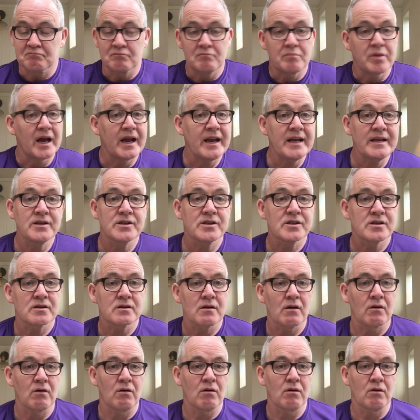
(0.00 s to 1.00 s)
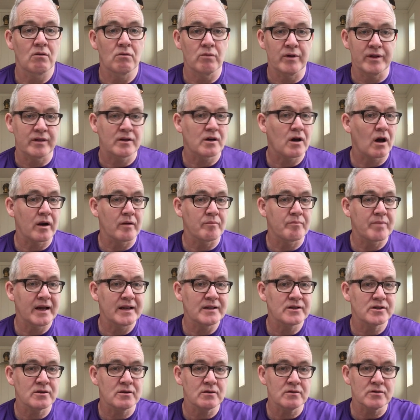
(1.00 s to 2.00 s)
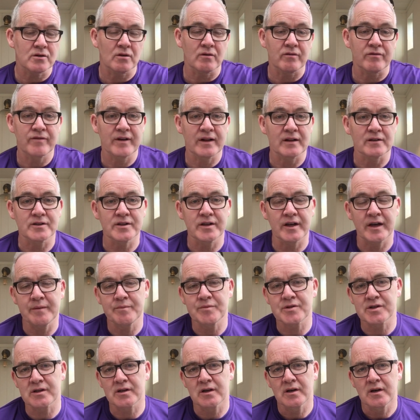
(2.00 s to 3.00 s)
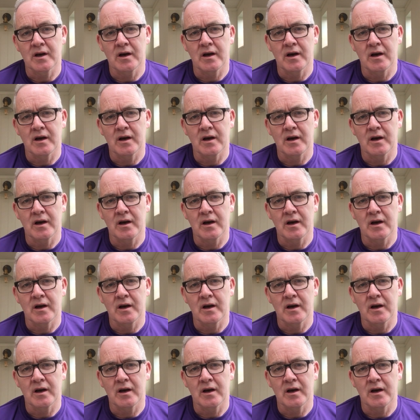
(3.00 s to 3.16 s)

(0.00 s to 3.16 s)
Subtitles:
paints or with coloured pencils or felt tips.